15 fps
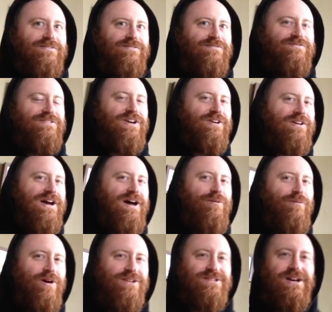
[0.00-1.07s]
figure
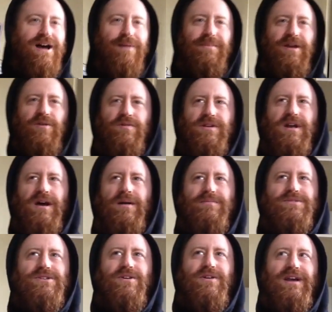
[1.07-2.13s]
out what time he would
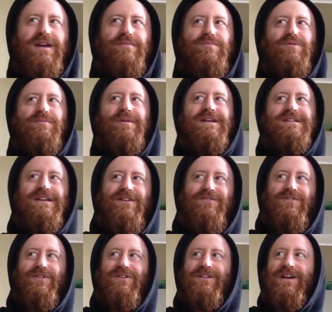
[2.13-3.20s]
come so I could put
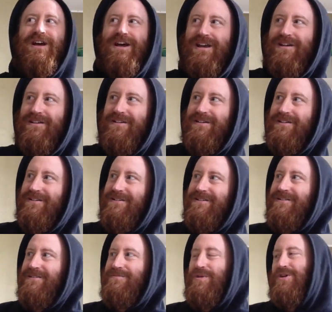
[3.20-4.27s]
myself on like
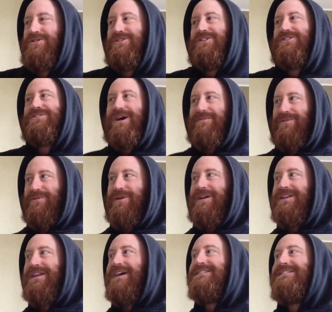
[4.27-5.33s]
personal time and
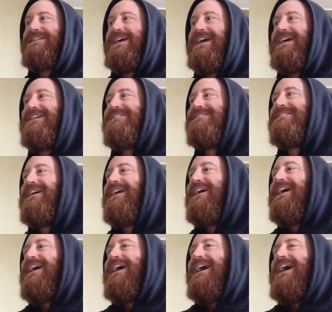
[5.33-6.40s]
run downstairs,
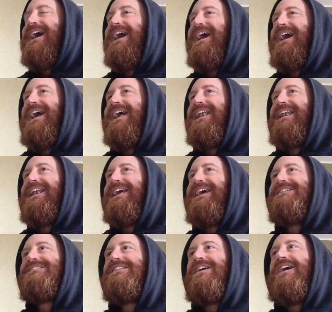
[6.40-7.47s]
and
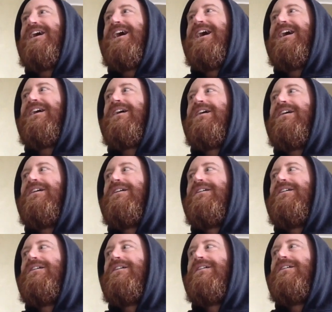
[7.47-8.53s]
he's like,
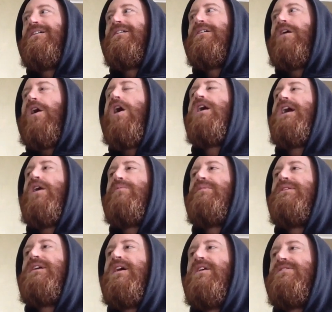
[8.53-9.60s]
oh yeah, I'll
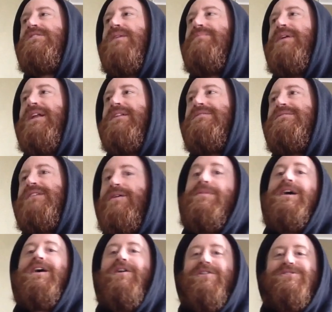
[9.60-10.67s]
be there in 10 minutes. I'm
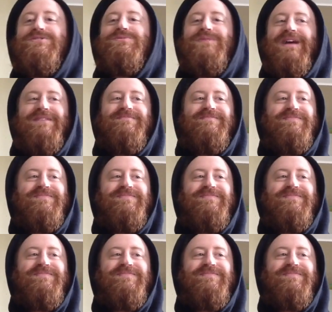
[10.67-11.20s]
like, oh sweet.